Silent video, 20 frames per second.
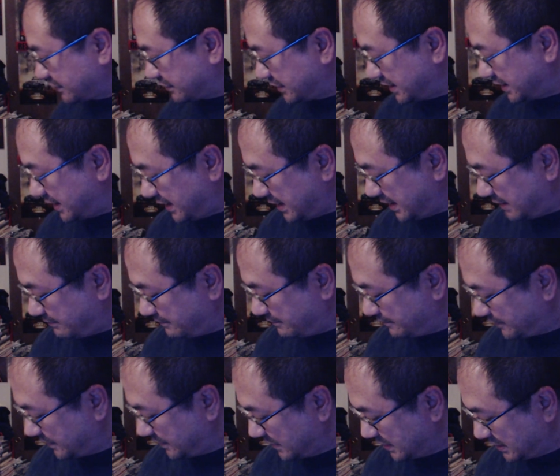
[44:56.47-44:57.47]
her a name.
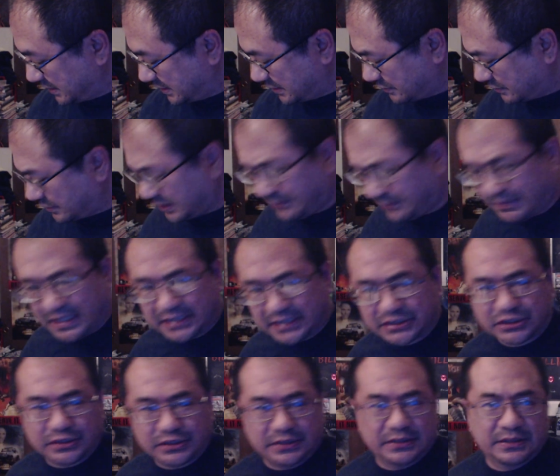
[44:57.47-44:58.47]
Only
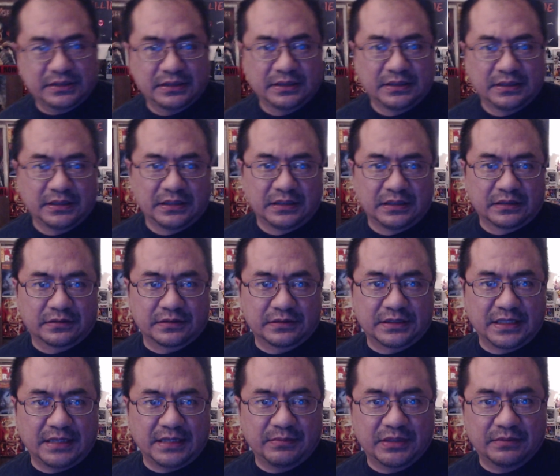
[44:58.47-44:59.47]
Bastian
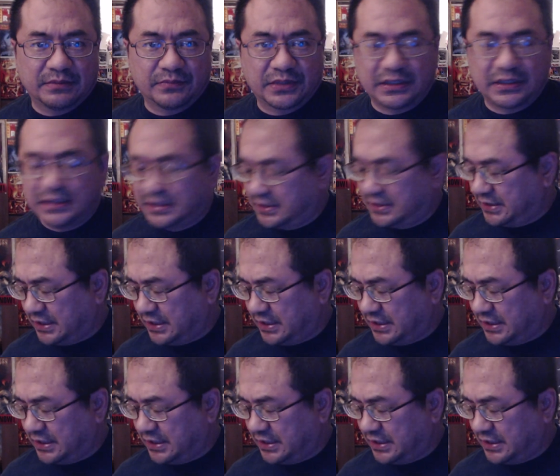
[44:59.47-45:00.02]
could name him, but